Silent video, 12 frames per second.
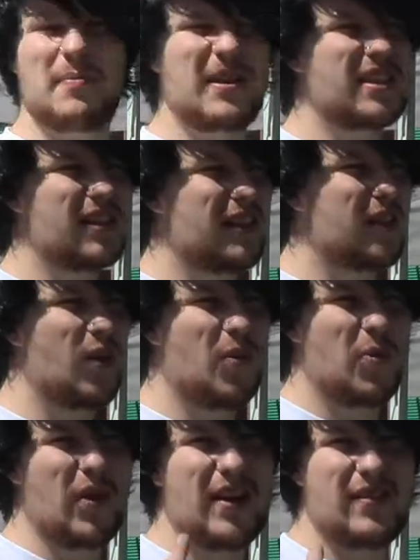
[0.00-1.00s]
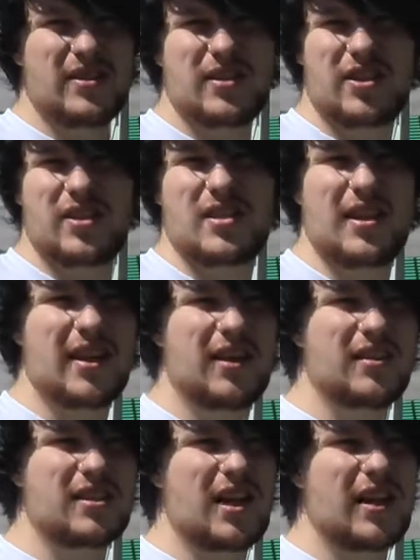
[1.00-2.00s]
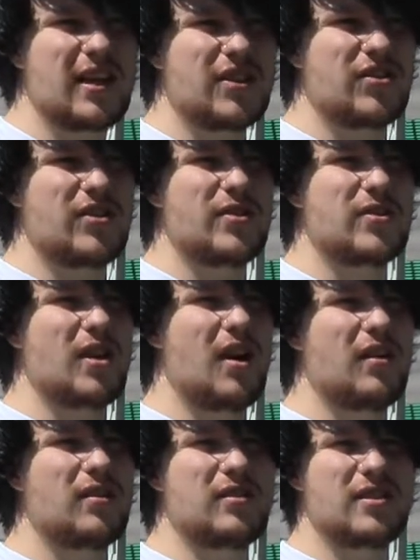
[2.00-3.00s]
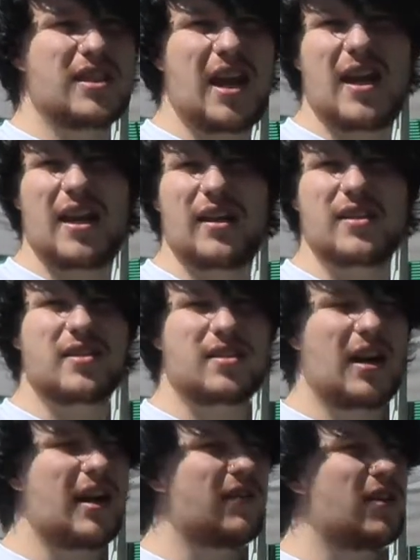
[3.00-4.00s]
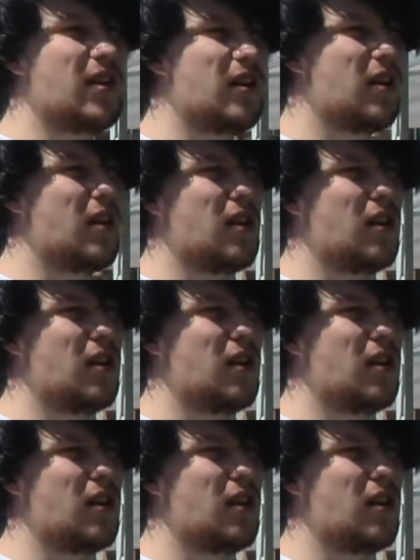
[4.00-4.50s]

web. But basically, the whole point of it is just like kind of introduce art and skating as kind of a,